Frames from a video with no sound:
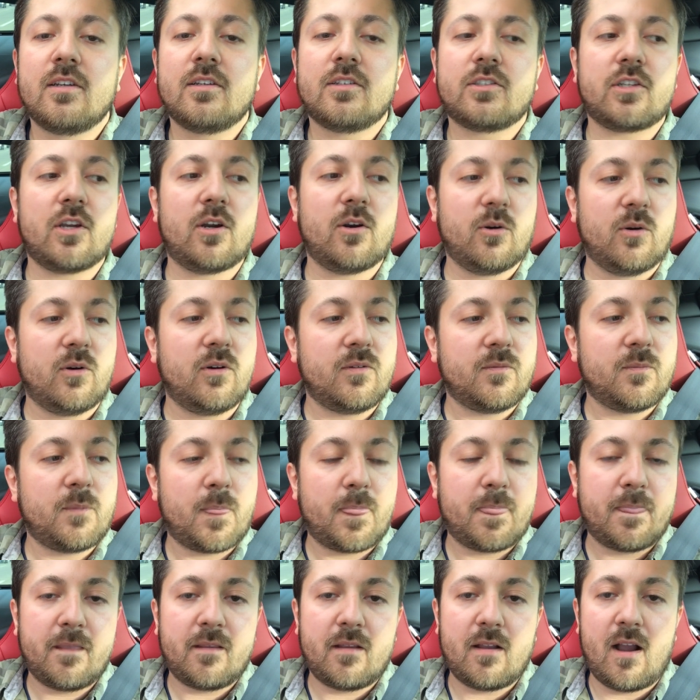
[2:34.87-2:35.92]
So
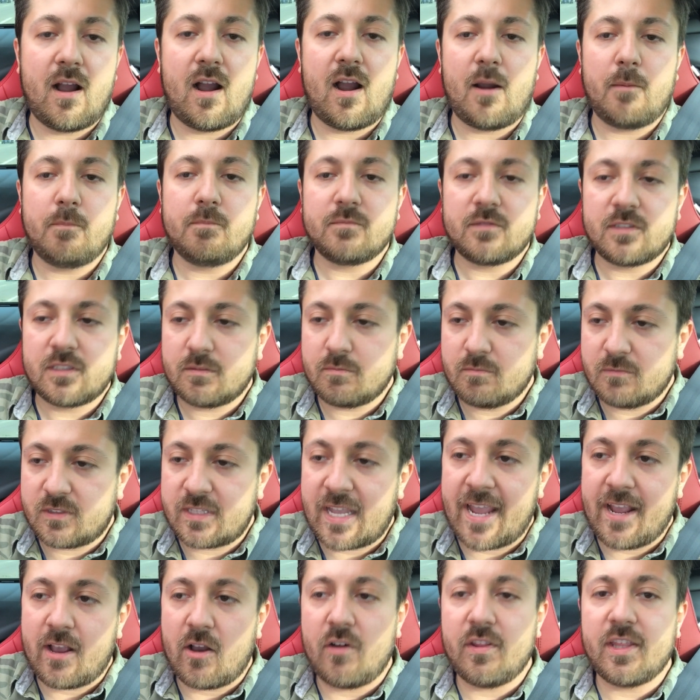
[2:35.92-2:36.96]

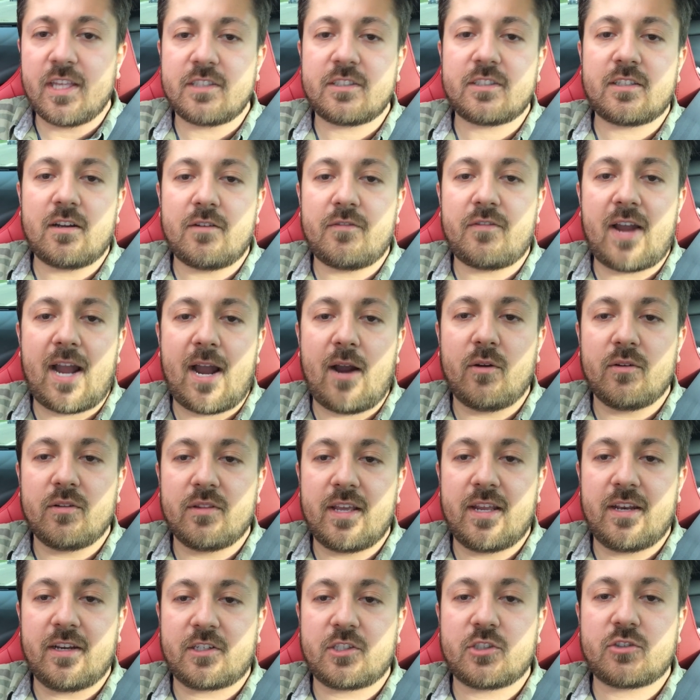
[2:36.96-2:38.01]
take all that stuff out,
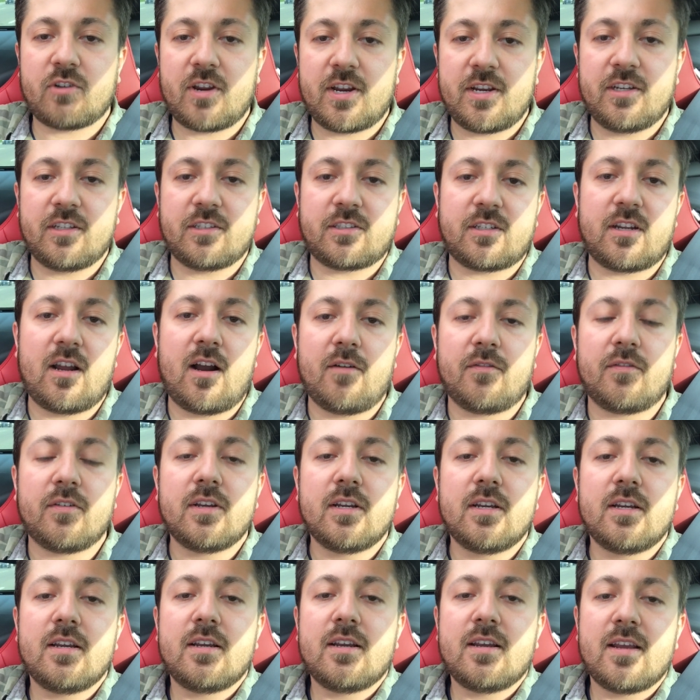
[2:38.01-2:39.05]
that extraneous stuff,
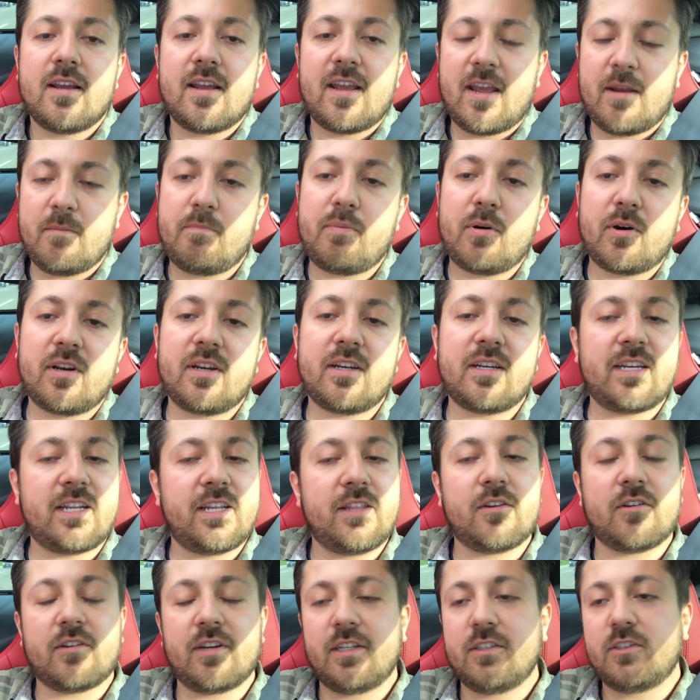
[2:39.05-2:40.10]
and put it
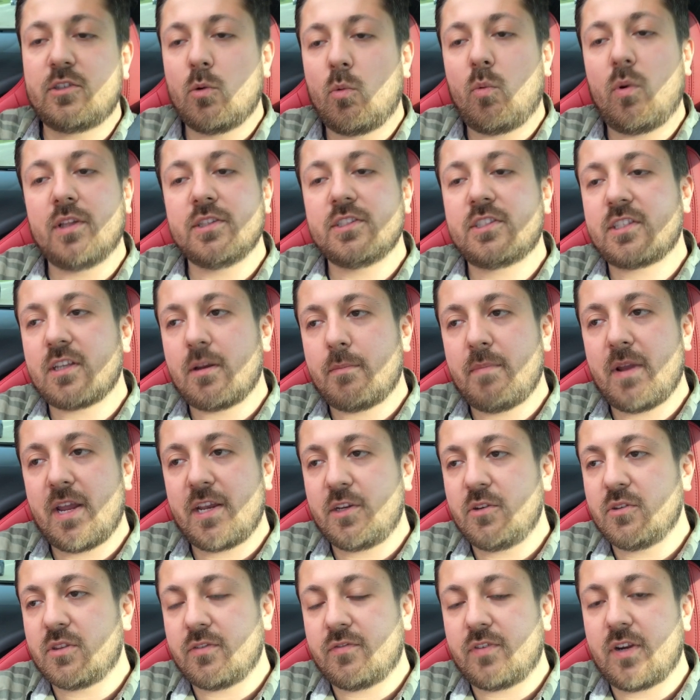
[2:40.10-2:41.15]
either into one
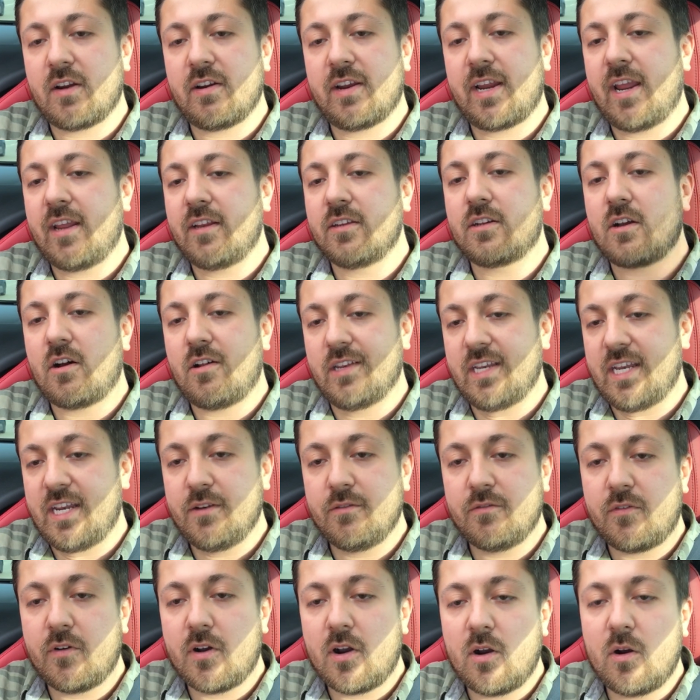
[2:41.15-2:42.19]
submenu at the very end called
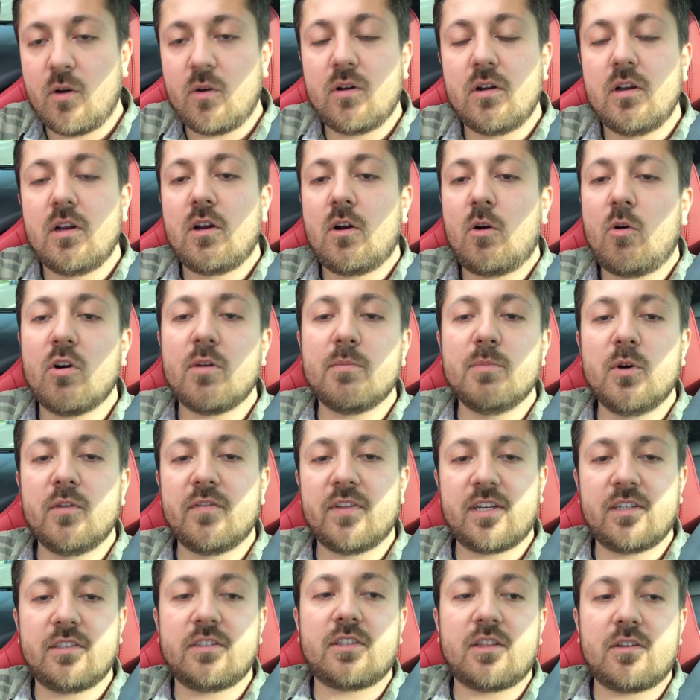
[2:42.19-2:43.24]
info, or move
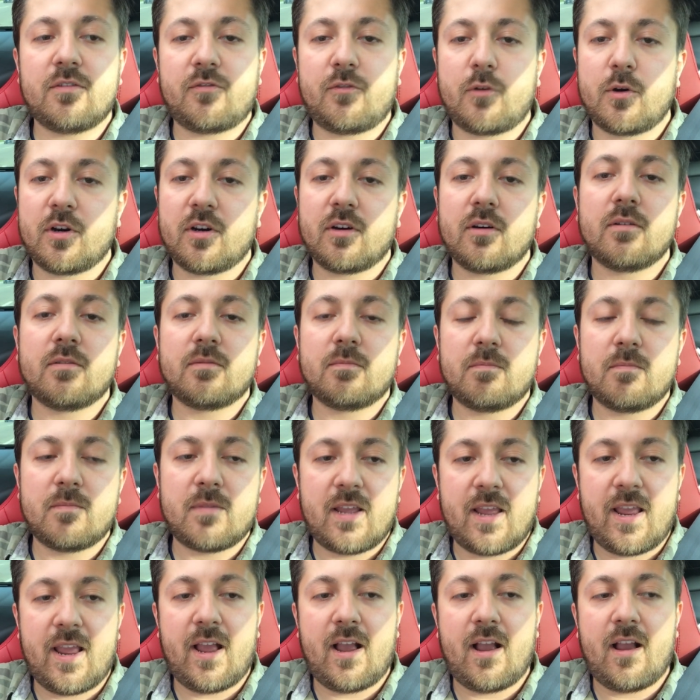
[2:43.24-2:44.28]
it into the footer,
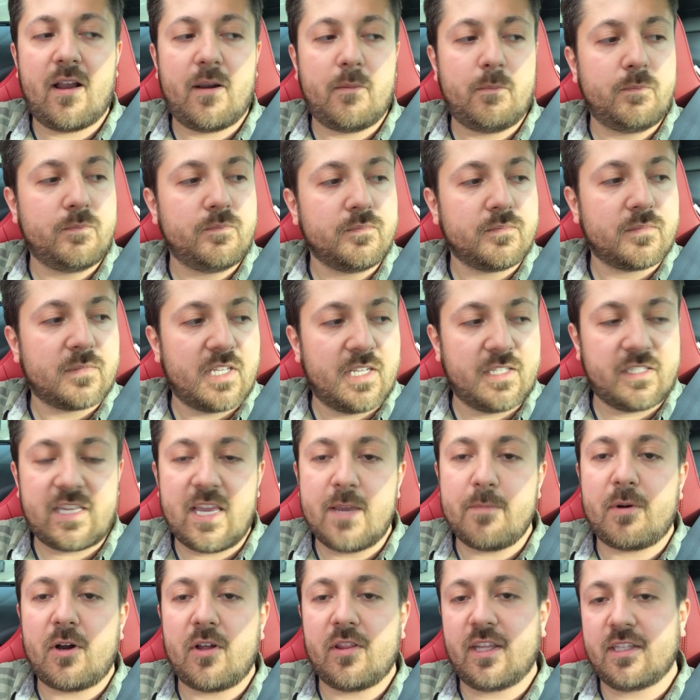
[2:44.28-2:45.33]
and
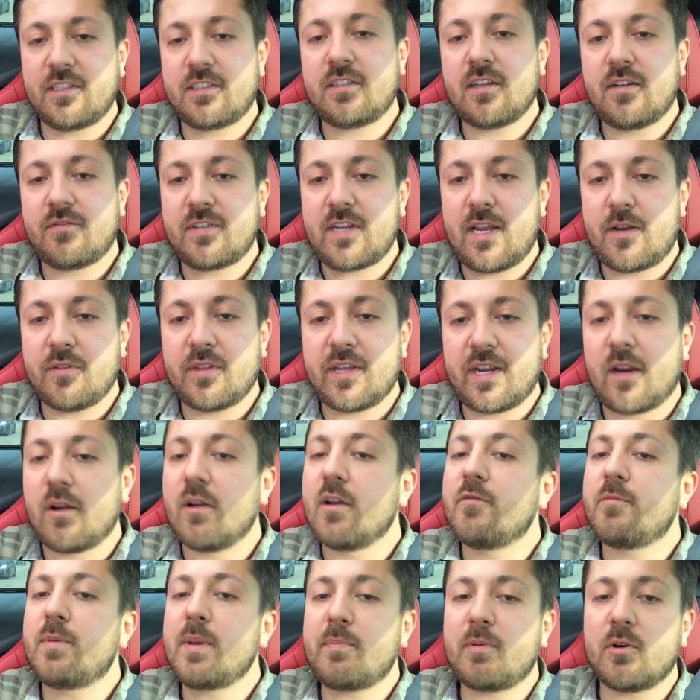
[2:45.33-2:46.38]
keep all that stuff down there.
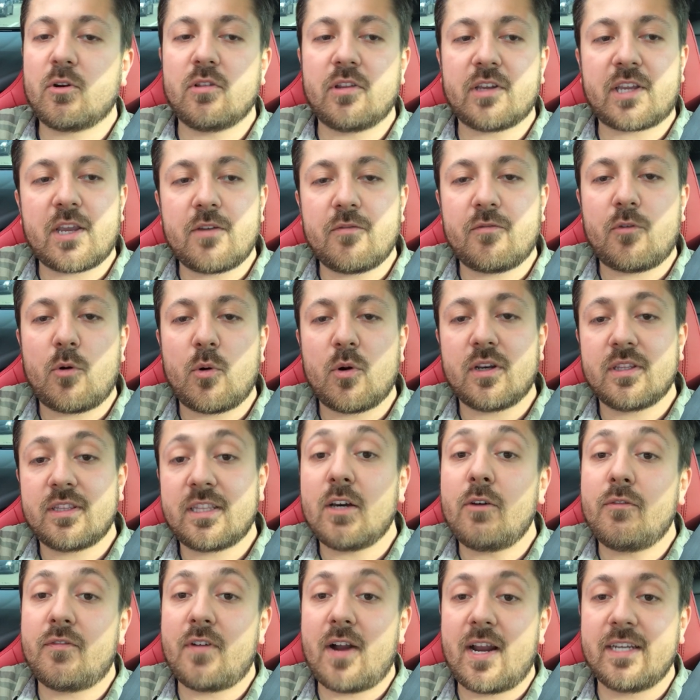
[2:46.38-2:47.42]
If people are looking for it,
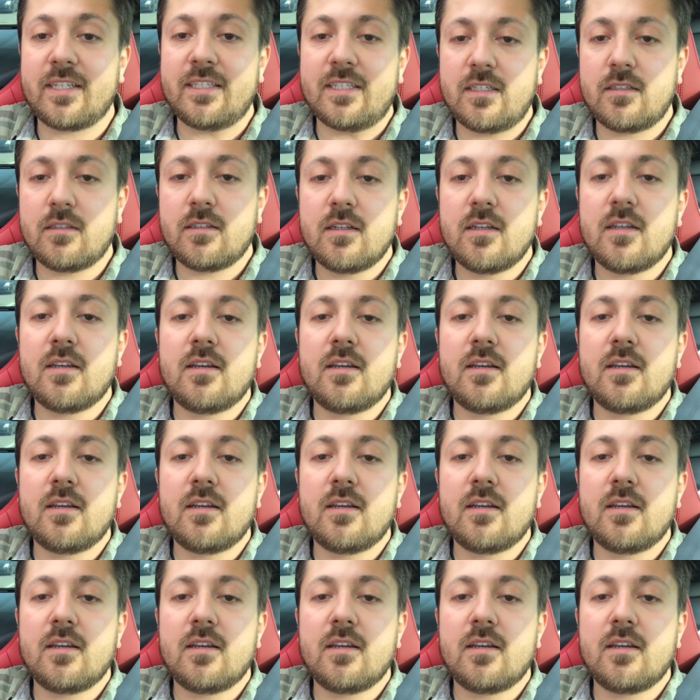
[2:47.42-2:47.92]
they'll find it.